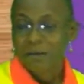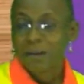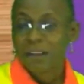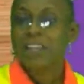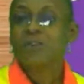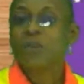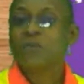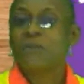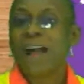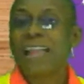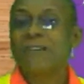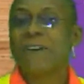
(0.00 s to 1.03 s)
Into
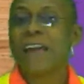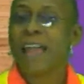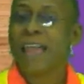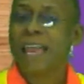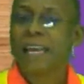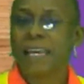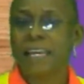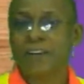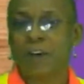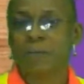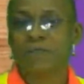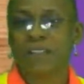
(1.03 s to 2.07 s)
5
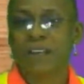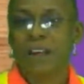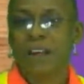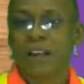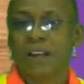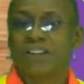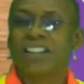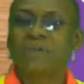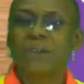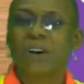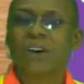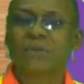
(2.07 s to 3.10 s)
kingdoms. Just
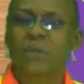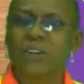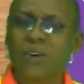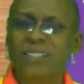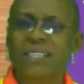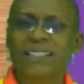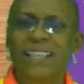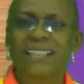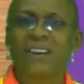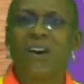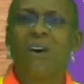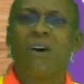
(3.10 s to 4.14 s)
because we noticed
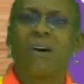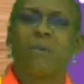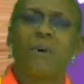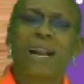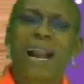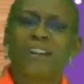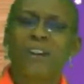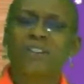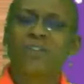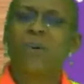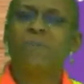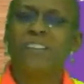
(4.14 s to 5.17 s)
that we
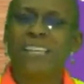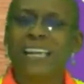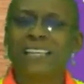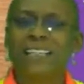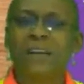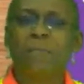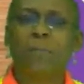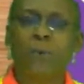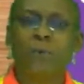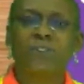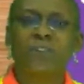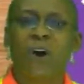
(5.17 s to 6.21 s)
cannot conveniently
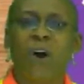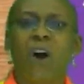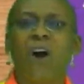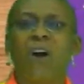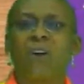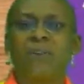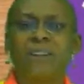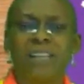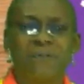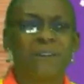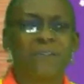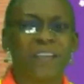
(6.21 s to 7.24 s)
put all
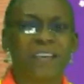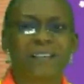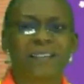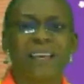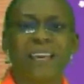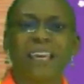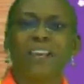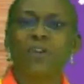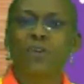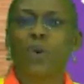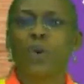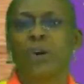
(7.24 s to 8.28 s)
living things
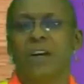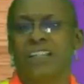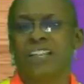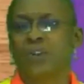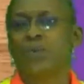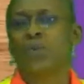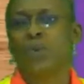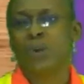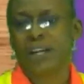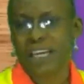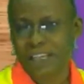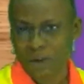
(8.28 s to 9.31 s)
into the
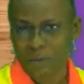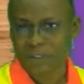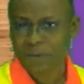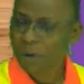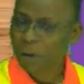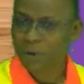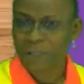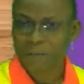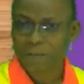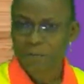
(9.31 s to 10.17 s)
2 kingdoms properly.